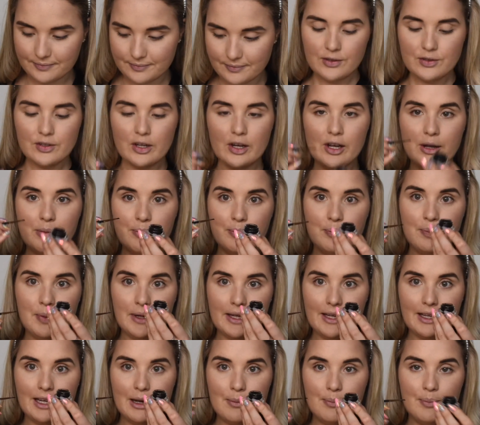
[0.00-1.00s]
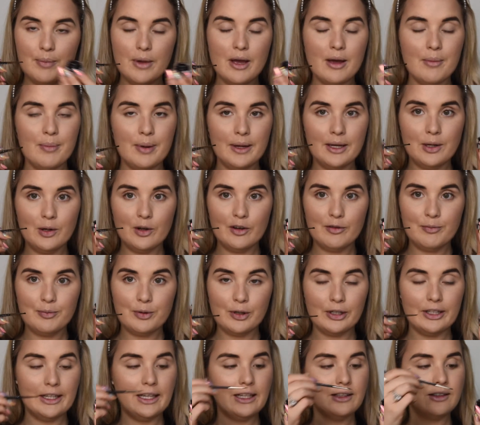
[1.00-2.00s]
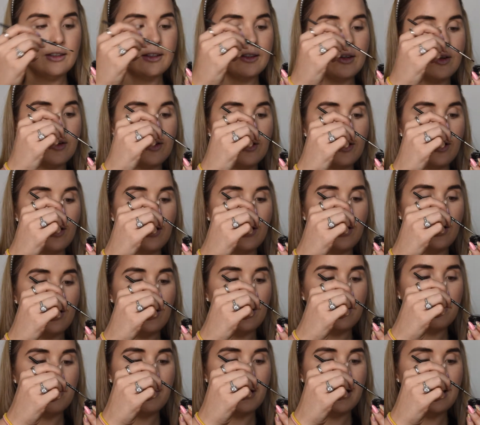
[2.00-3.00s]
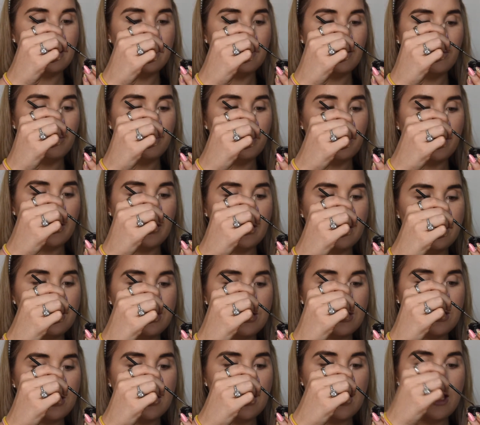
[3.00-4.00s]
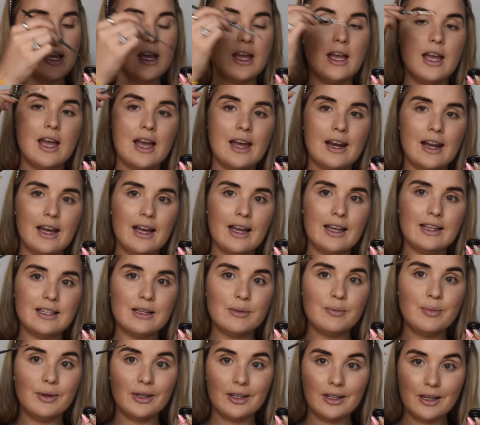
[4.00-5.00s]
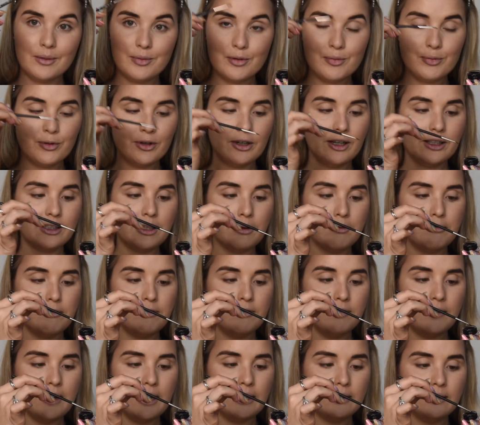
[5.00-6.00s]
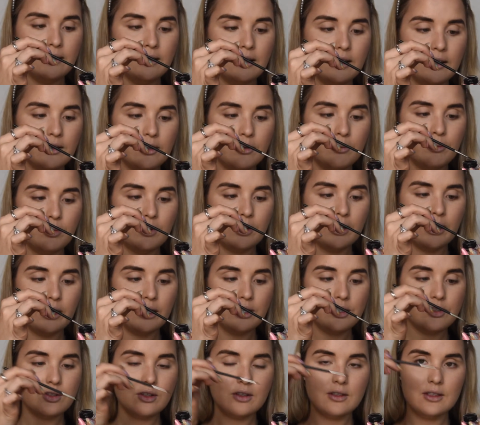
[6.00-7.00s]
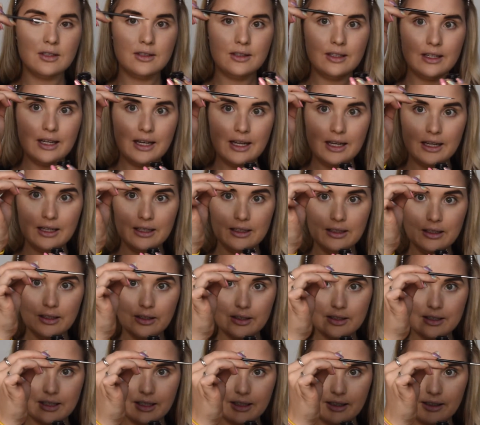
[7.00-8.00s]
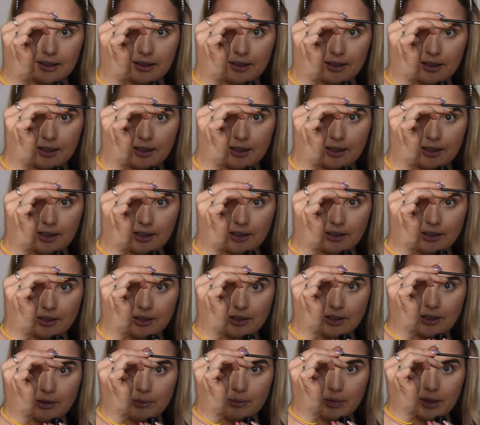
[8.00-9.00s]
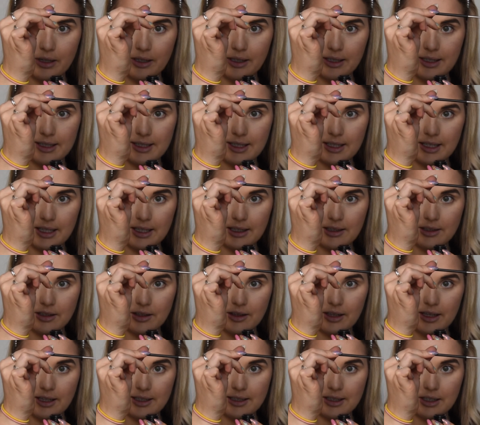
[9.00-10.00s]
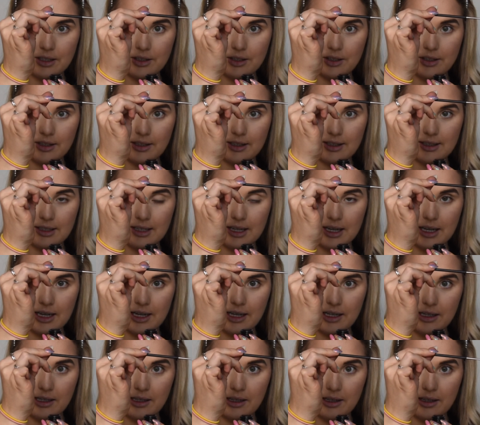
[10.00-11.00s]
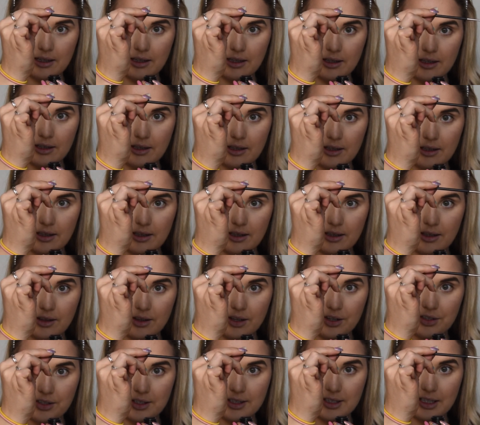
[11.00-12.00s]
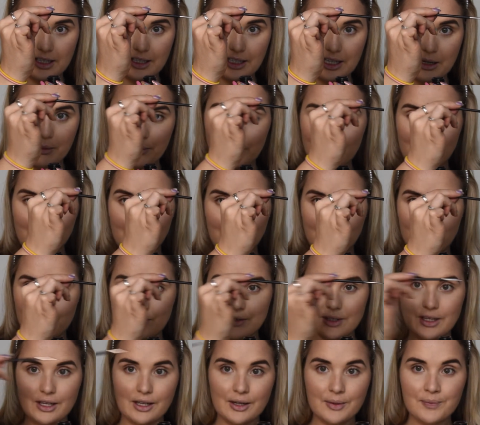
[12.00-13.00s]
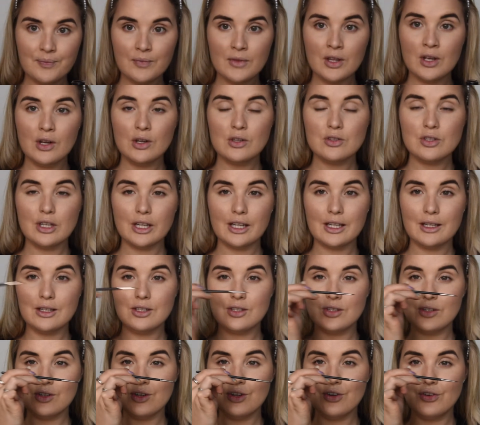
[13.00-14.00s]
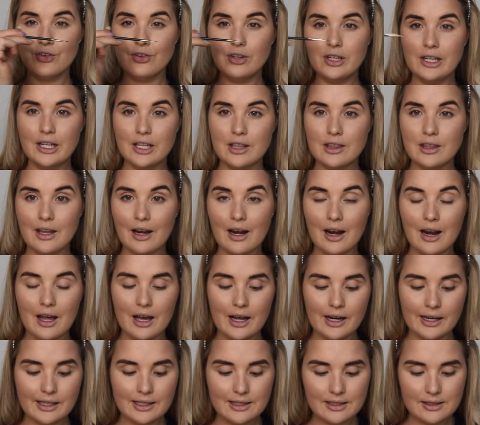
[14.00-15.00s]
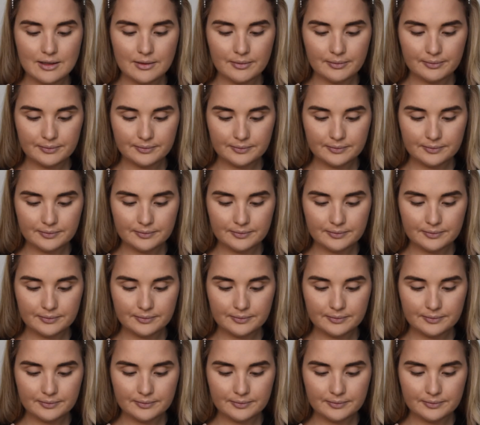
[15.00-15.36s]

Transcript: So I'm picking up a bit of product on my little brush, and as I'm picking up the product I'm flattening the brush so that the end looks like you can barely see it. So there's to the side, there's a side I'm going to be using, so I can do really thin lines.